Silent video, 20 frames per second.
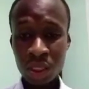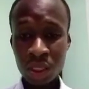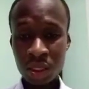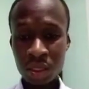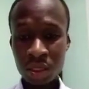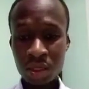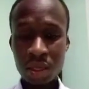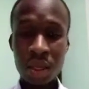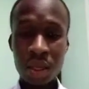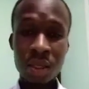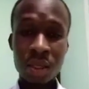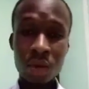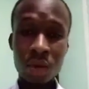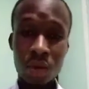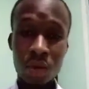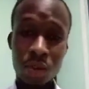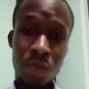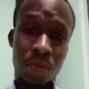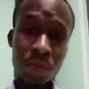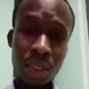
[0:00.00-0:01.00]
and
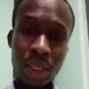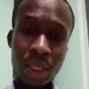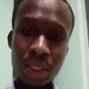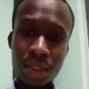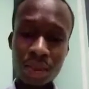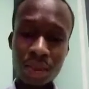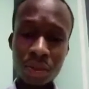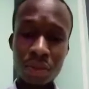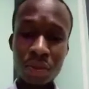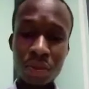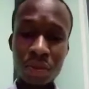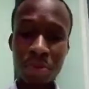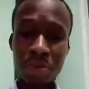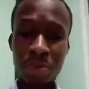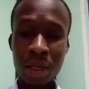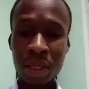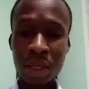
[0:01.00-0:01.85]
osteomyelitis is also part.